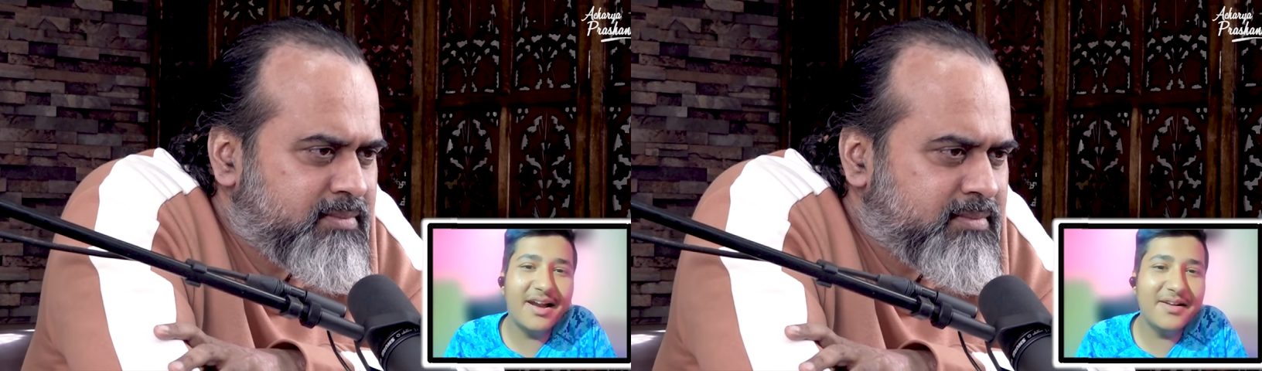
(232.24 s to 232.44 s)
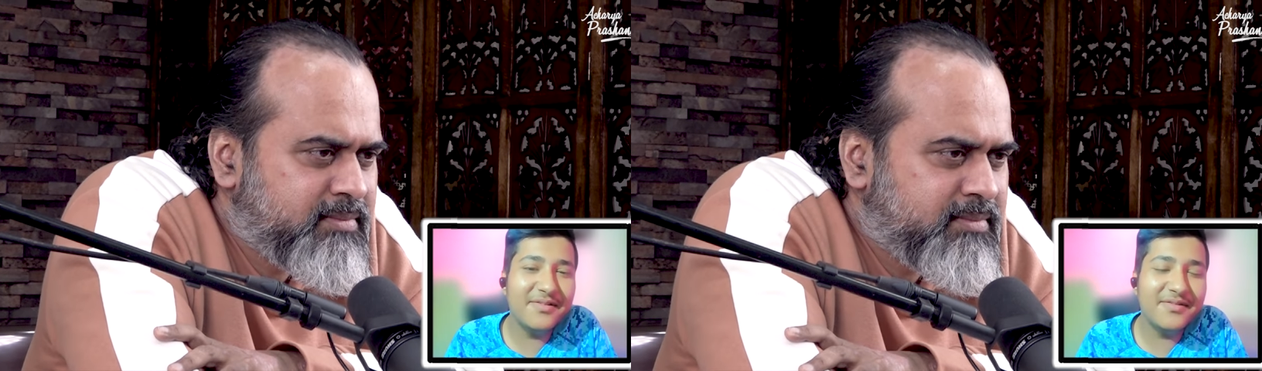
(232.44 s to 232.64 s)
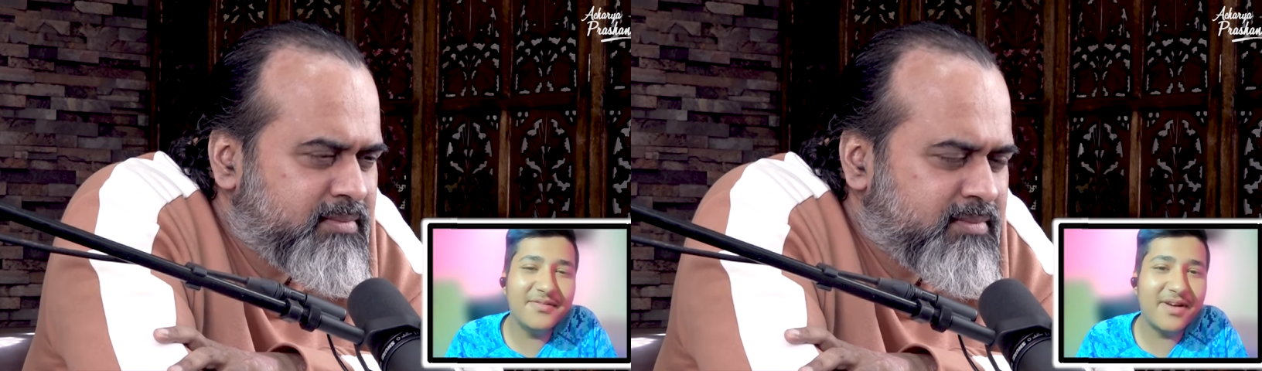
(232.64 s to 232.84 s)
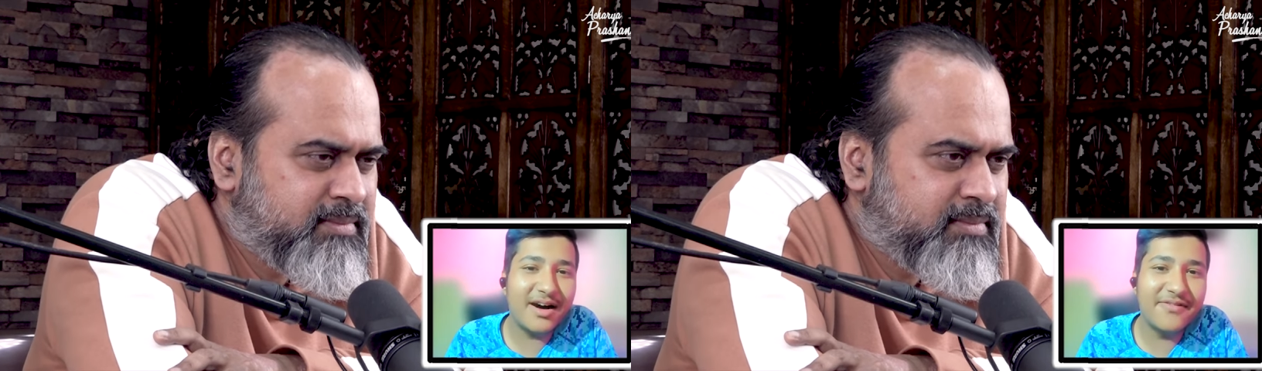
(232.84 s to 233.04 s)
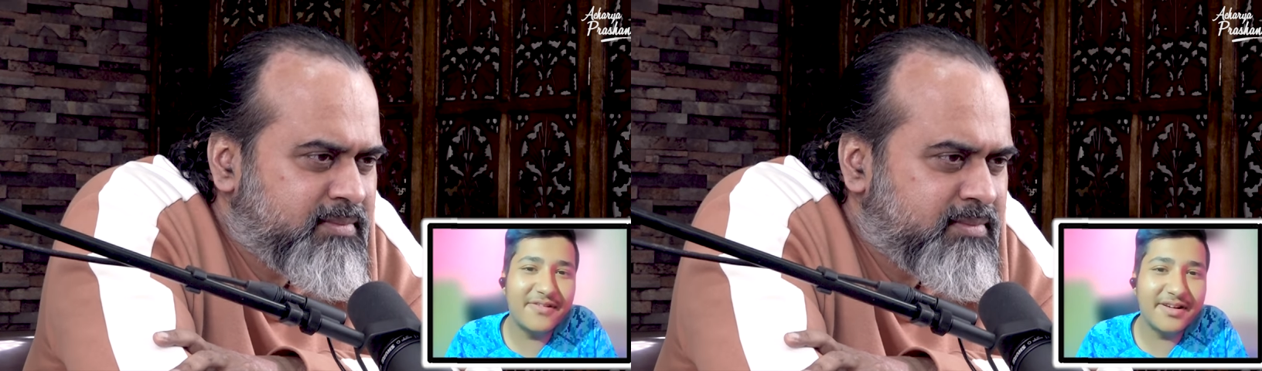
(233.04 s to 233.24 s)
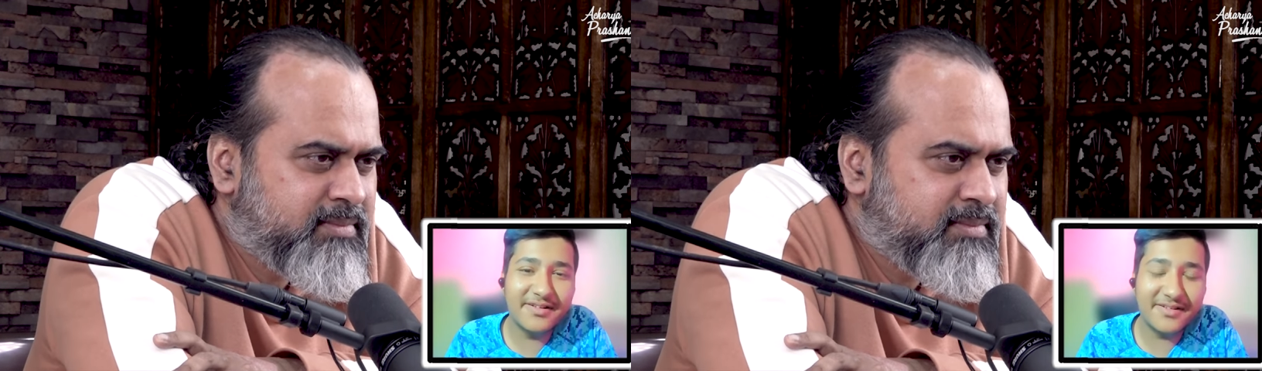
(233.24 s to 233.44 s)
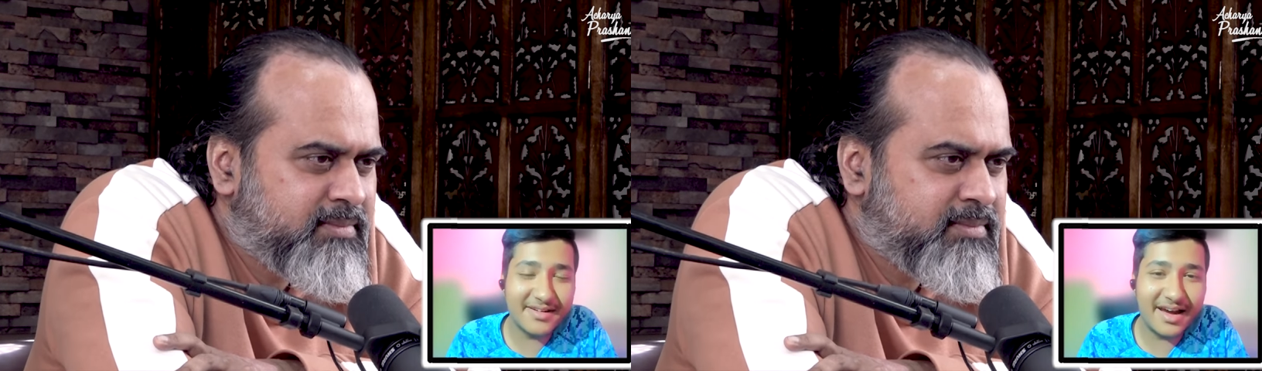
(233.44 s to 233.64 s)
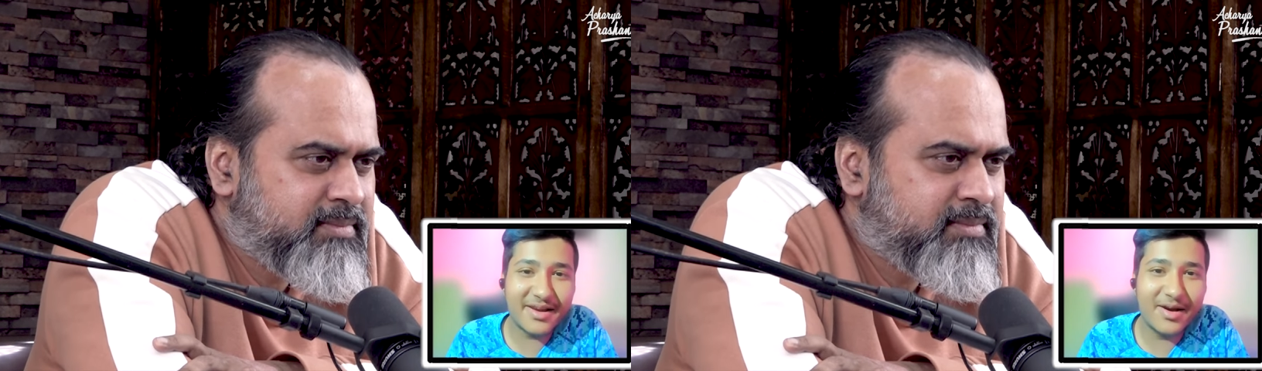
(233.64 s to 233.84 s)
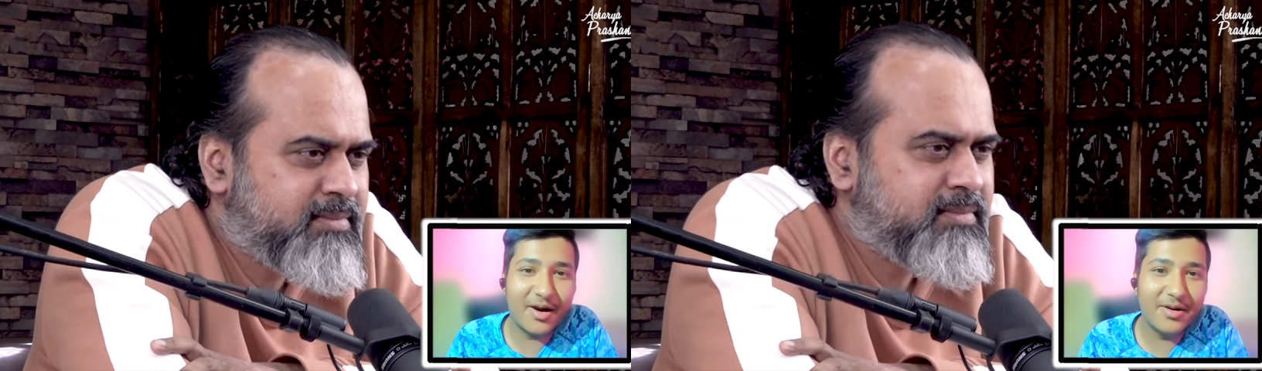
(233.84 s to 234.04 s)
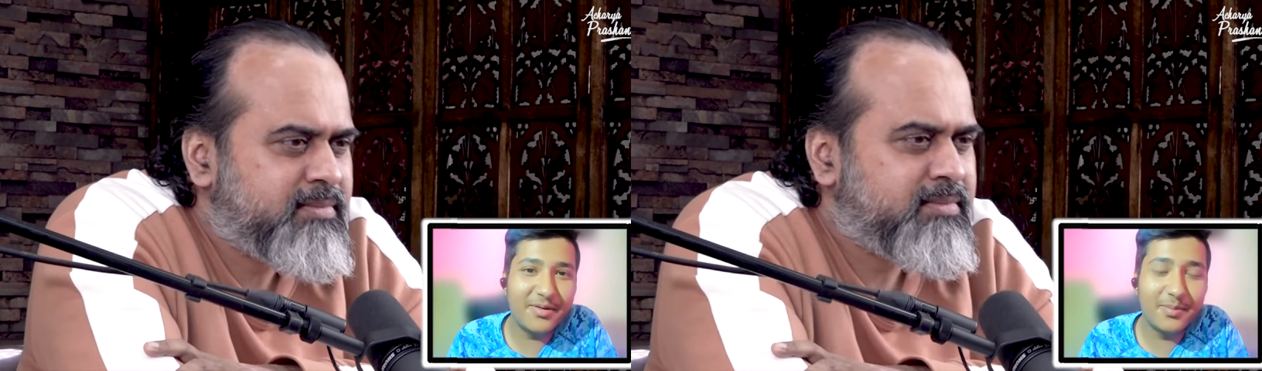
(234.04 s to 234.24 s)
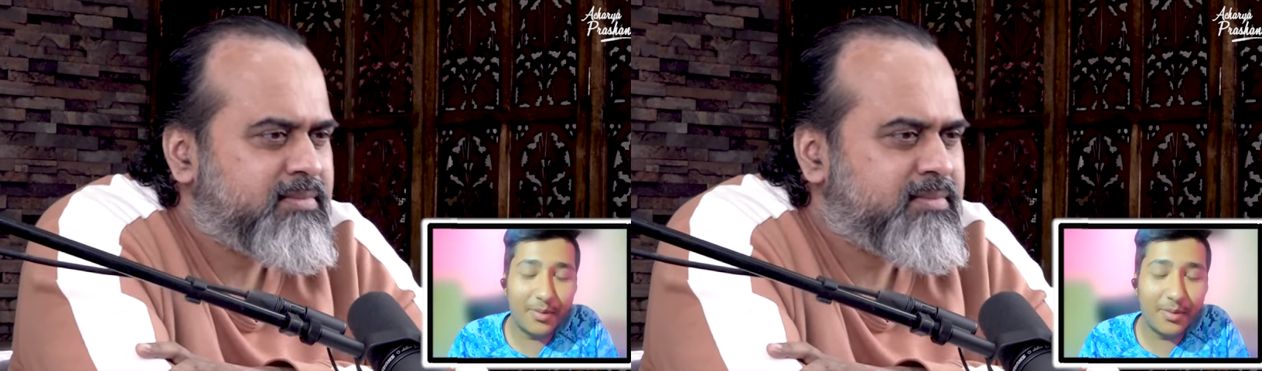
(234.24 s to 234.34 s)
Speaker 1: and after i got